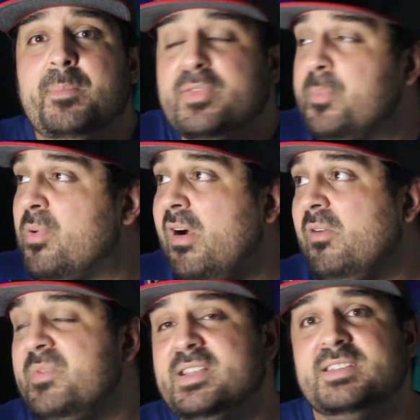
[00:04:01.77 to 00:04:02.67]
But the
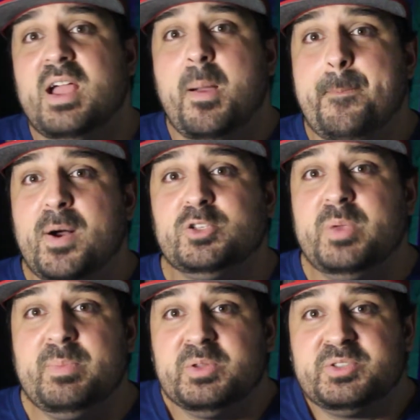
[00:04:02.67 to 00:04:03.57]
problem is, most
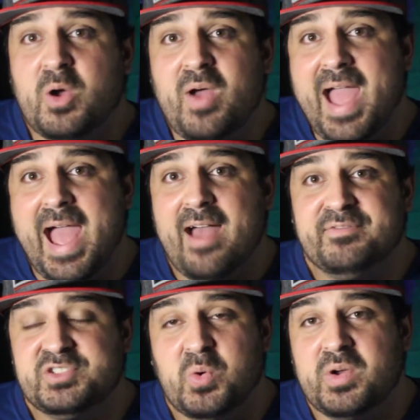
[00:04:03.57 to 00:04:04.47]
people don't
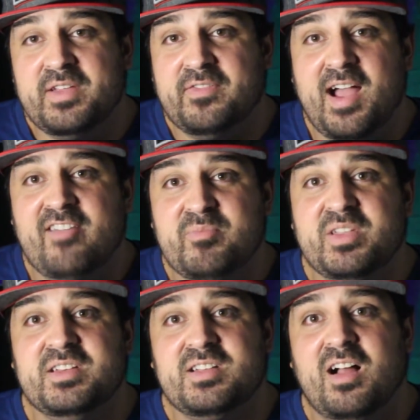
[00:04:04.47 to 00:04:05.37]
have $25
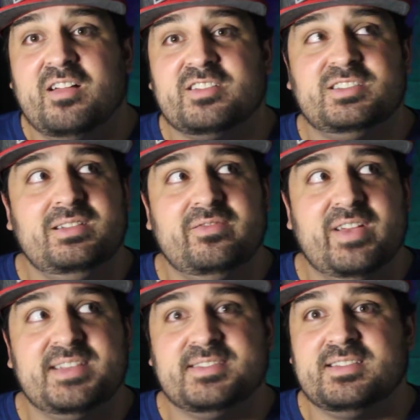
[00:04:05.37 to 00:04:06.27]
million to
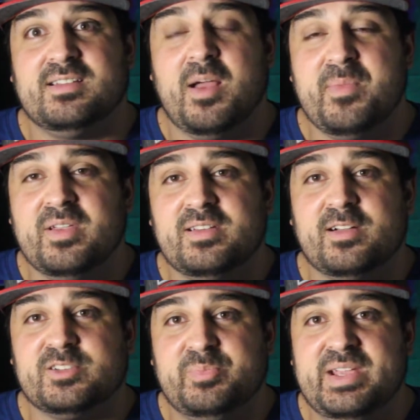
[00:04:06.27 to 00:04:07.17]
invest $1 million
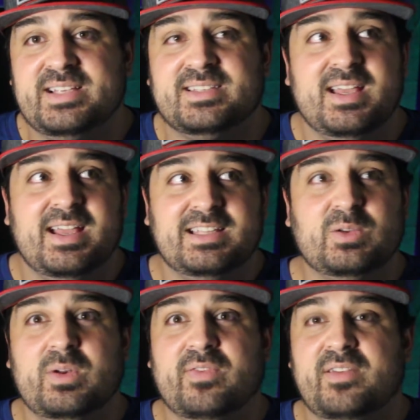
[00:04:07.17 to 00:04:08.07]
a piece in
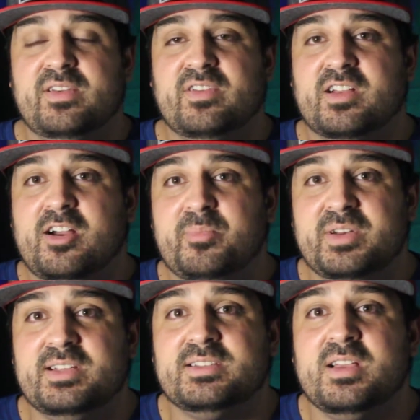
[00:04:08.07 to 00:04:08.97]
25 different
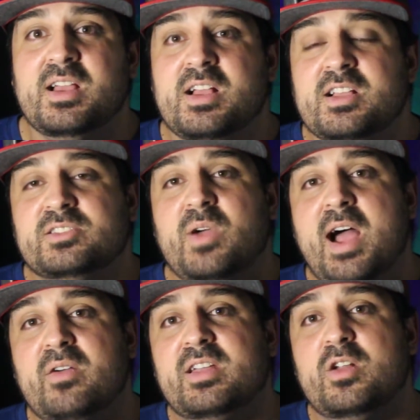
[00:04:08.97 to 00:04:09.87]
companies. So
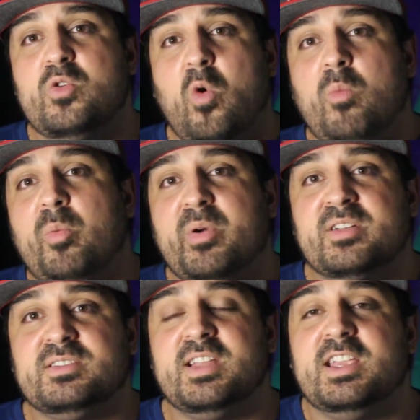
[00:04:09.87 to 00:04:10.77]
how can a normal
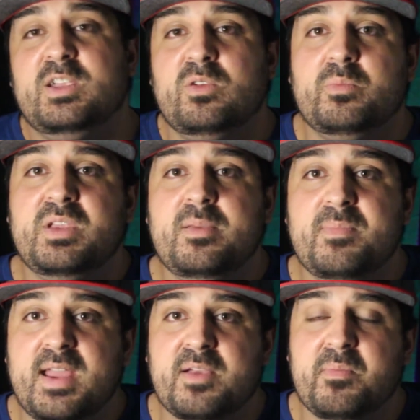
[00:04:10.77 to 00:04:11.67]
person like you and me
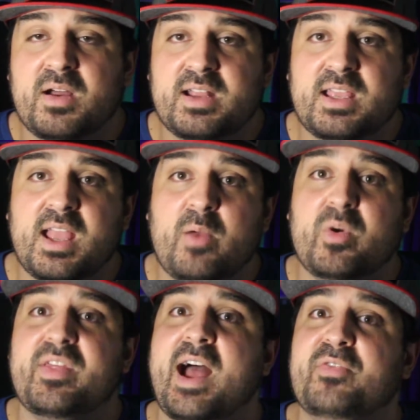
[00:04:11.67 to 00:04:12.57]
make money
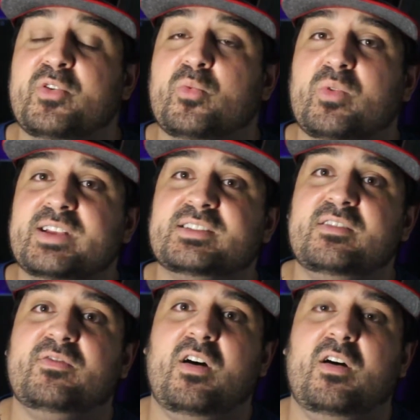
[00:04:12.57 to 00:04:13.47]
without the risk
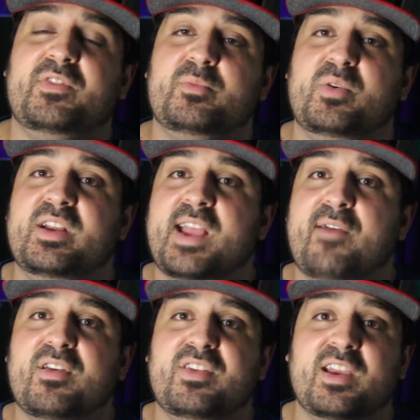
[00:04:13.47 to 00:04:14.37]
involved in putting
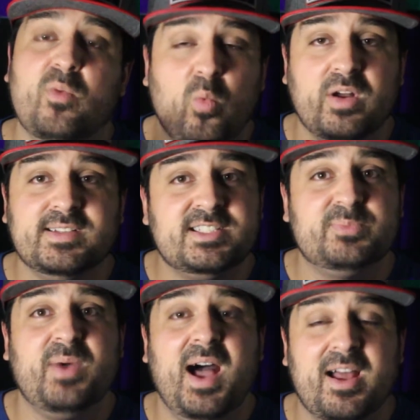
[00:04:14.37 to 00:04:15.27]
everything in one
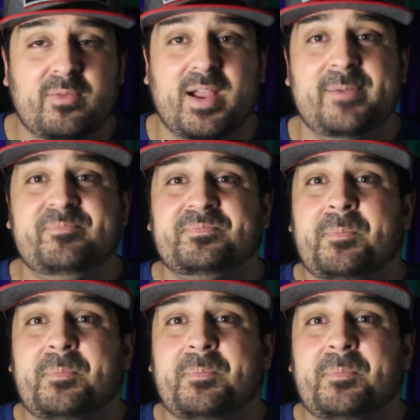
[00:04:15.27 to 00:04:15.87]
spot, right?